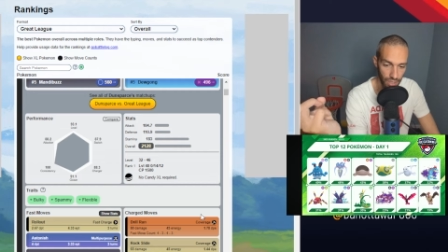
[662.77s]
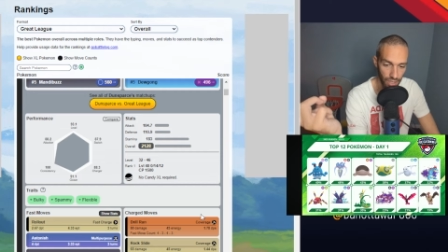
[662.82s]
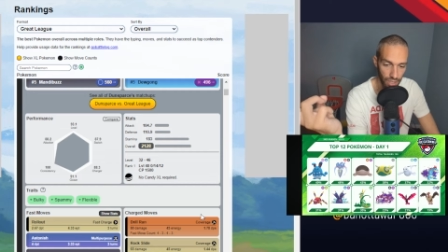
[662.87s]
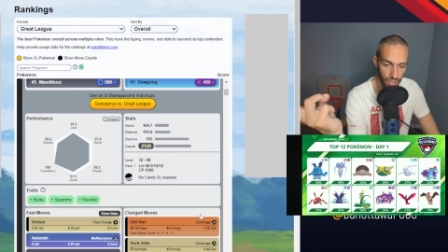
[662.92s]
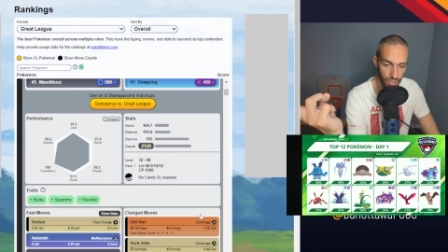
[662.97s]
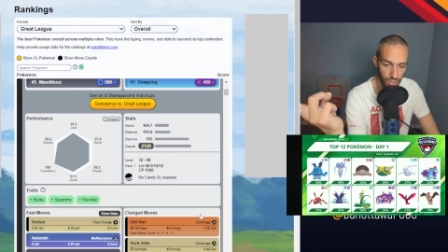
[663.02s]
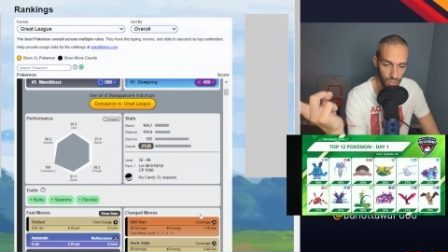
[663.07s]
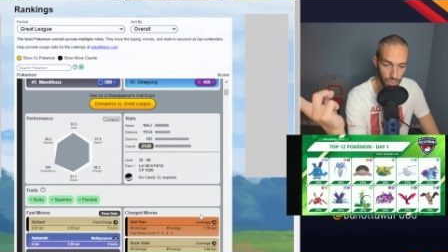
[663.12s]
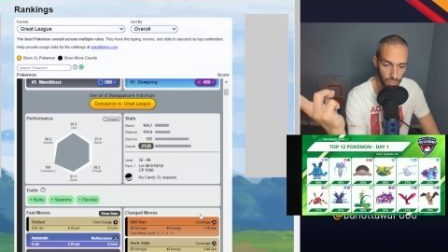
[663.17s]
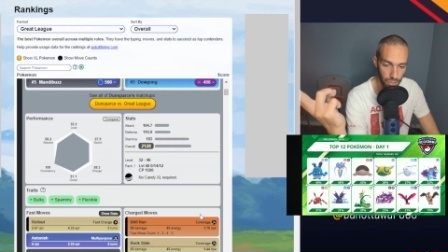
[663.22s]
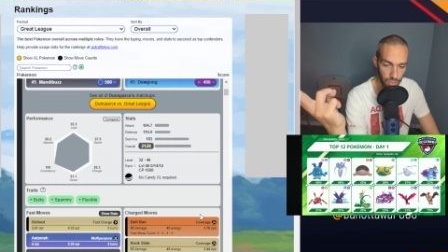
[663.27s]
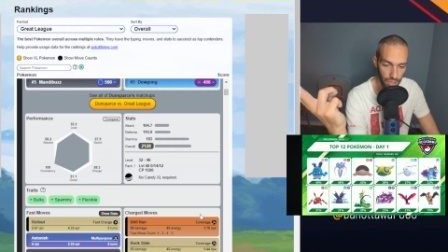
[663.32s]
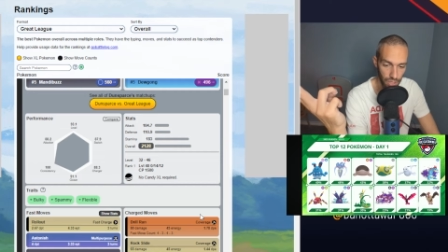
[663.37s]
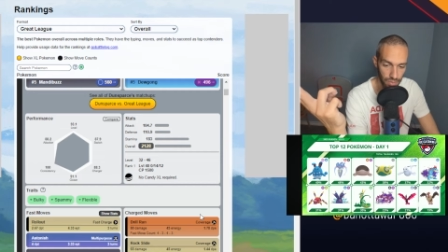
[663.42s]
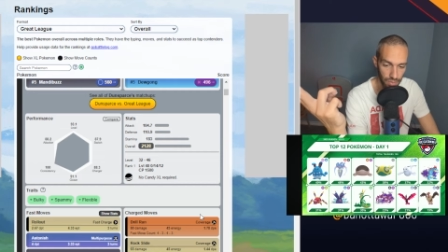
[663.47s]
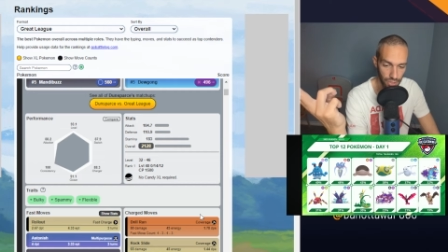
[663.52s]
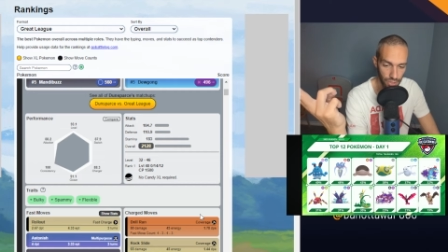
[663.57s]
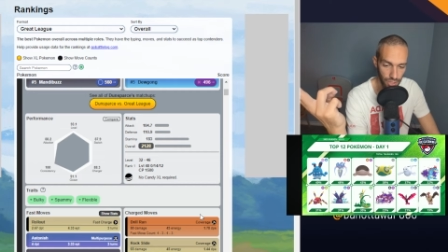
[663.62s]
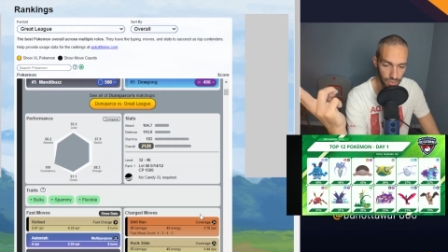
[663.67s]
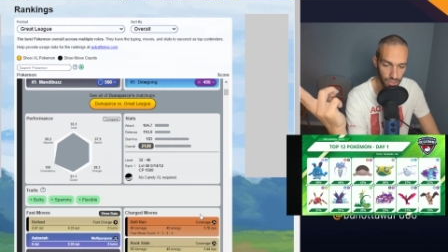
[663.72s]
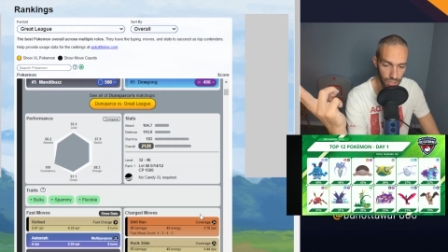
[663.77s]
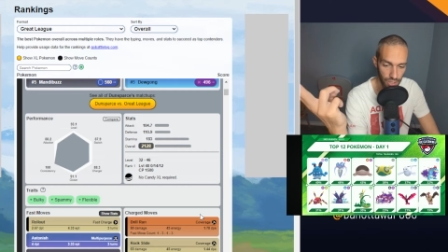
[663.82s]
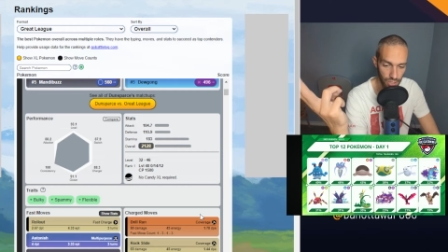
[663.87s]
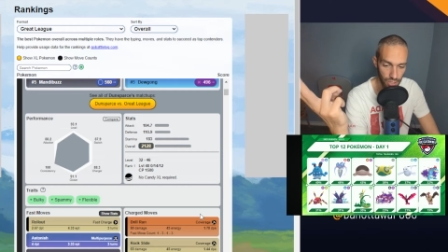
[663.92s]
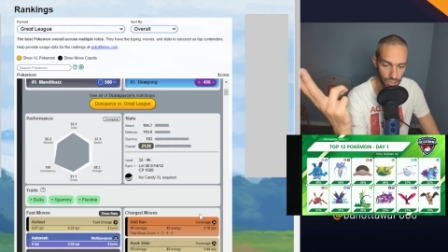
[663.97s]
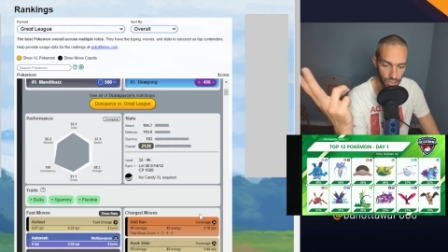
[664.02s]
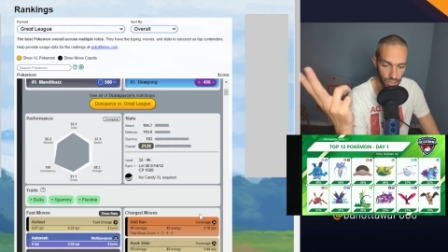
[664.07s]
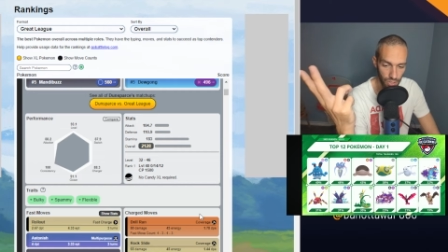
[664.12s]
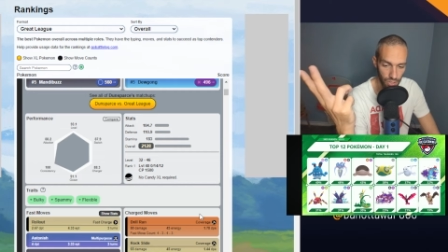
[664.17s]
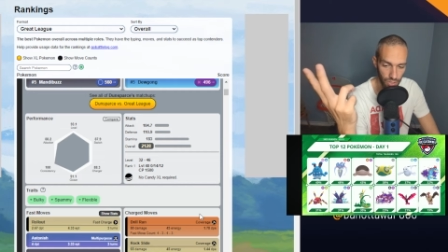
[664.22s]
You pretty much cover
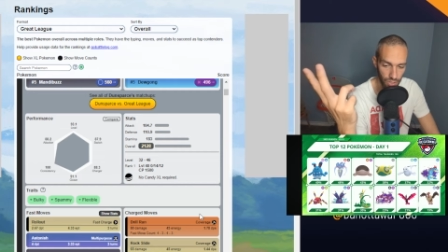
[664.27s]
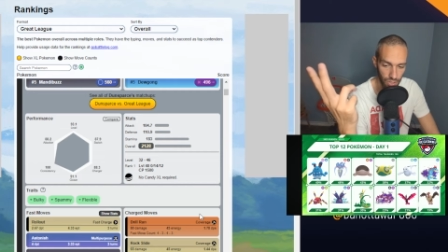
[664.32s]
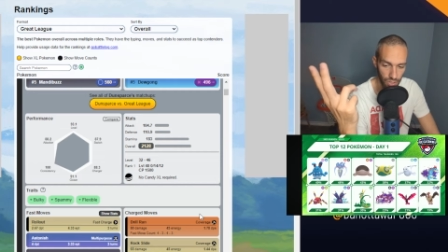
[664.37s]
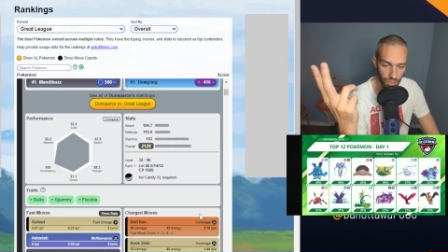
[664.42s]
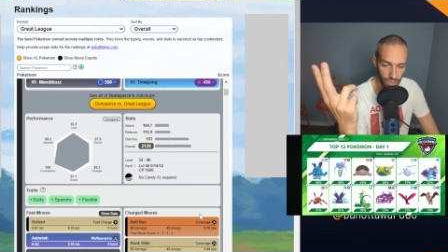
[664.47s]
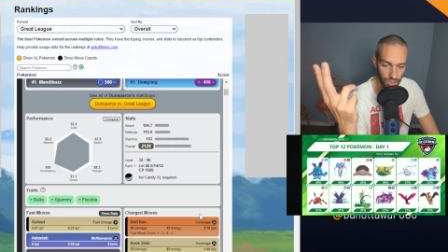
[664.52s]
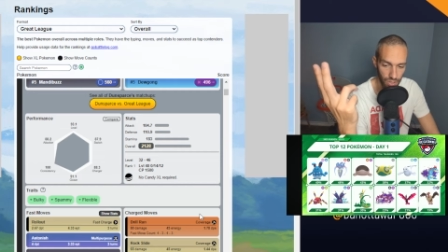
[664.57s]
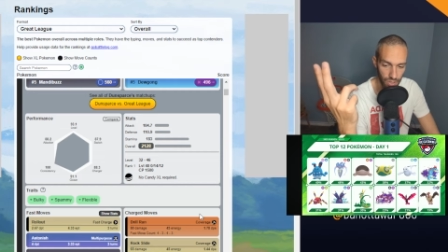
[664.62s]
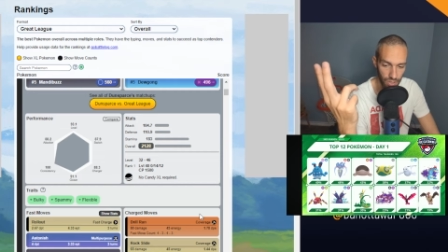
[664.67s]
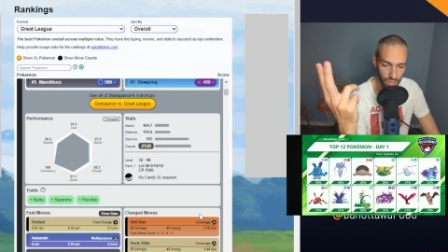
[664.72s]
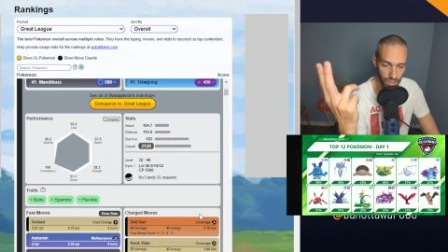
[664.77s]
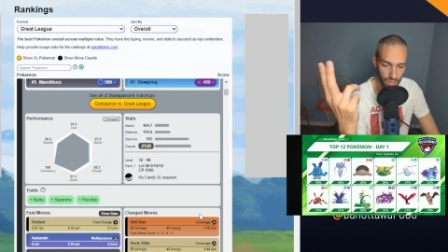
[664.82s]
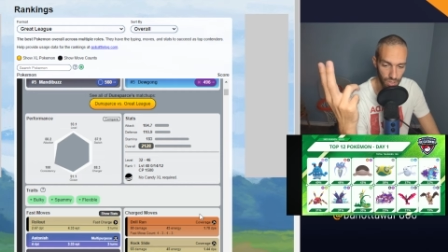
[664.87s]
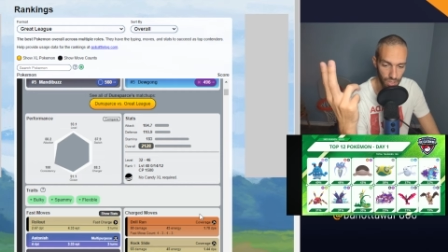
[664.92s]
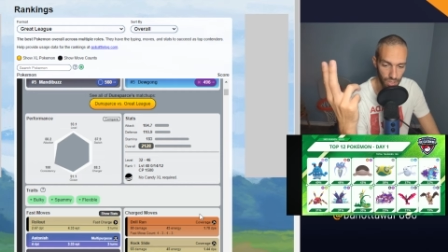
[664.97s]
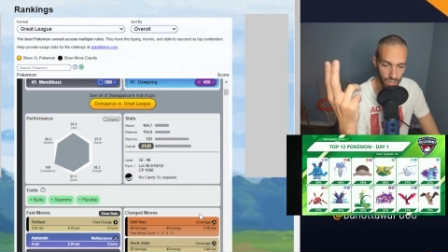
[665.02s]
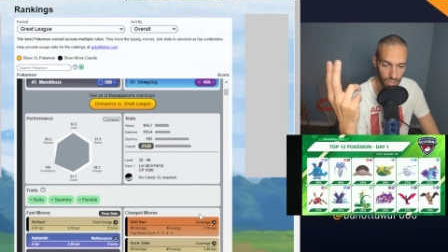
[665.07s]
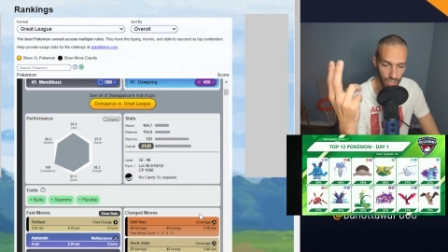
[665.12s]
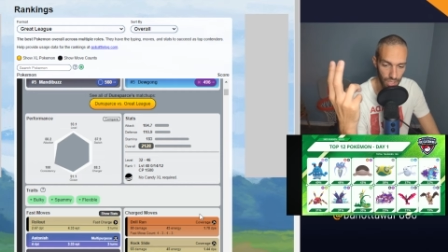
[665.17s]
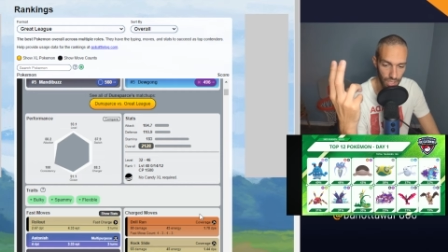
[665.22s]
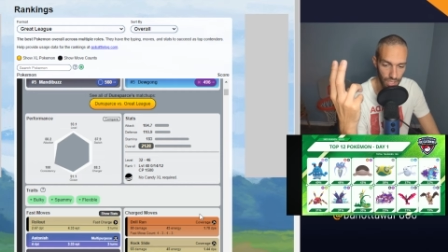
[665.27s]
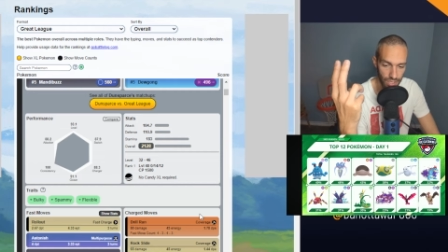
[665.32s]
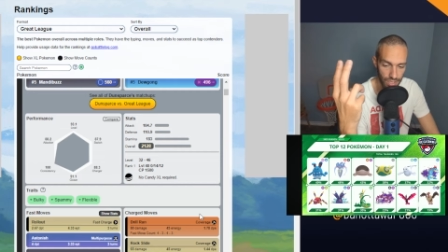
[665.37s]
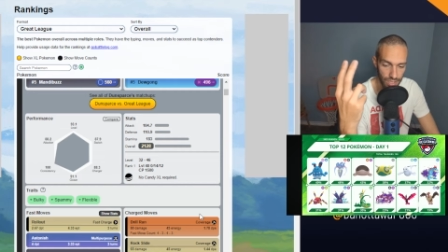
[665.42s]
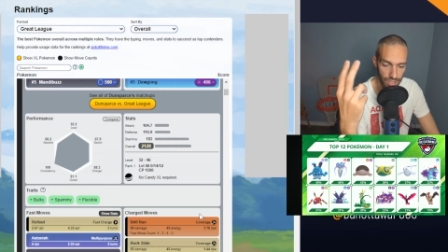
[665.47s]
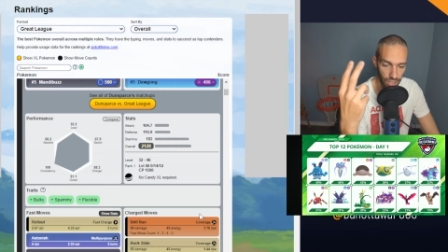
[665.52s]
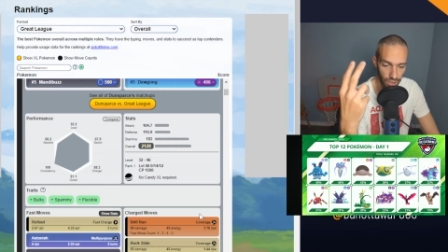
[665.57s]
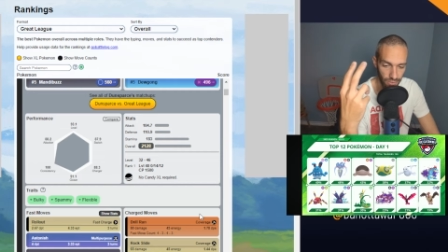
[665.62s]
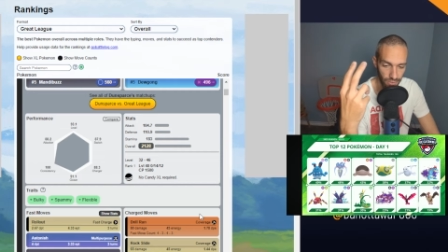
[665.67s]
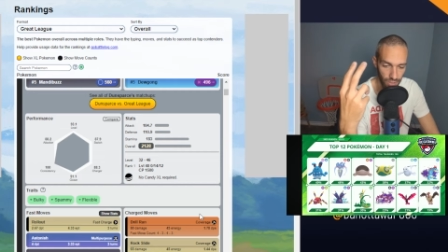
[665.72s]
your
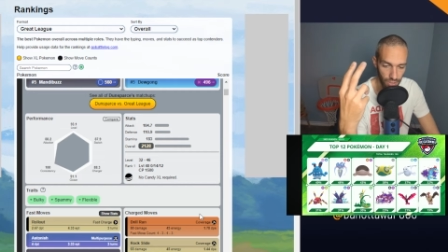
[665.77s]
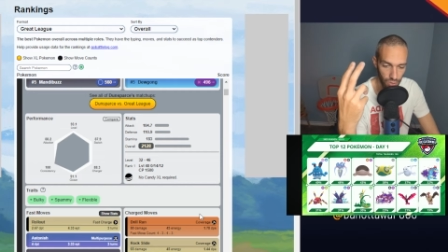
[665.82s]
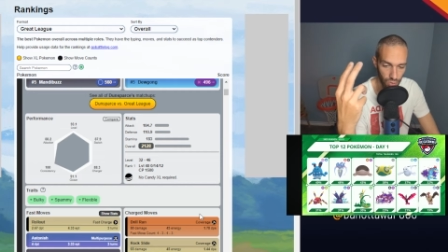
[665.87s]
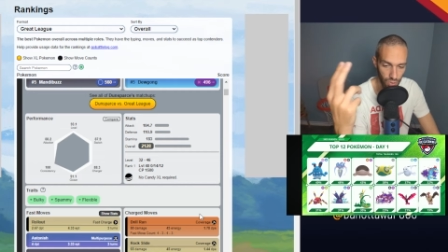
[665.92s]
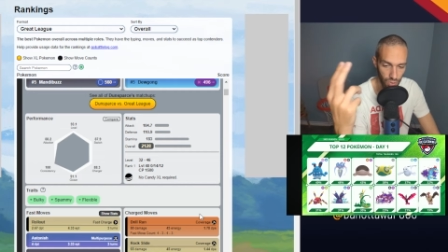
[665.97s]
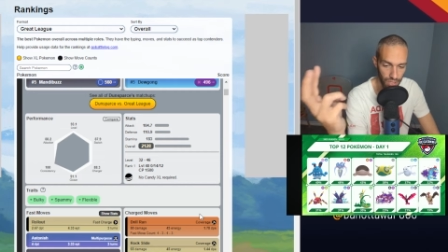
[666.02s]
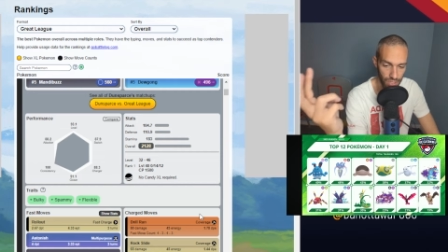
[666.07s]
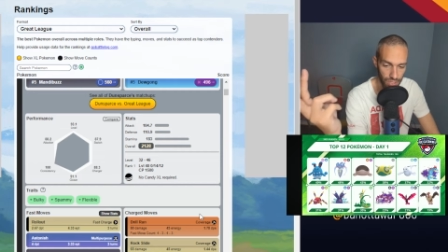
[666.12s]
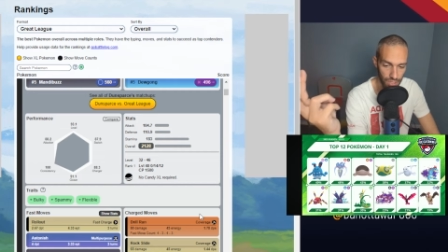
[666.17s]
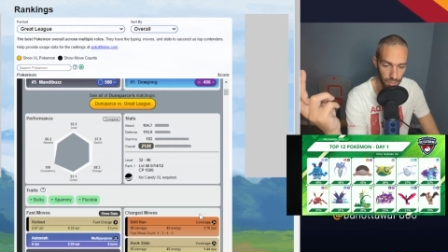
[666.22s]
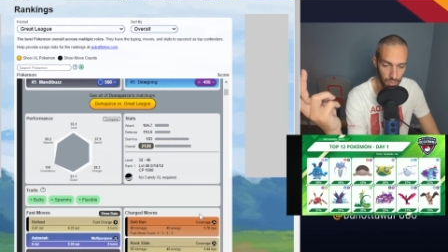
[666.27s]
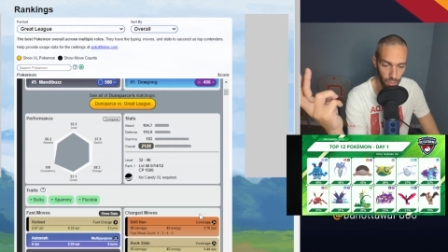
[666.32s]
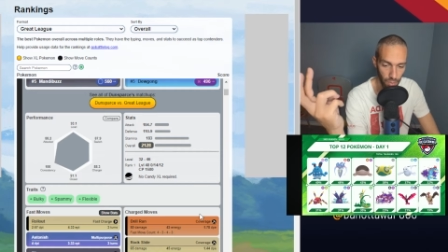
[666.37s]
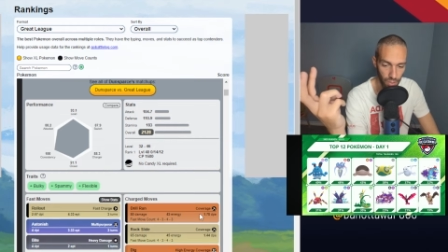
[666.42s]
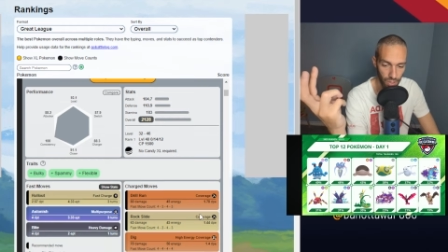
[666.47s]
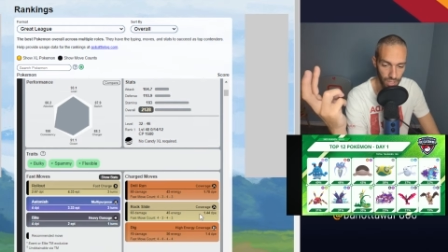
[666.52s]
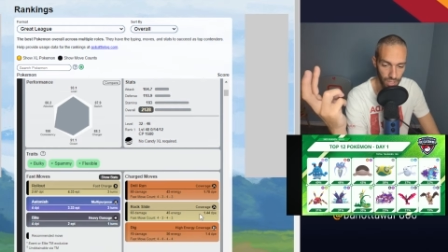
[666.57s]
self across the board.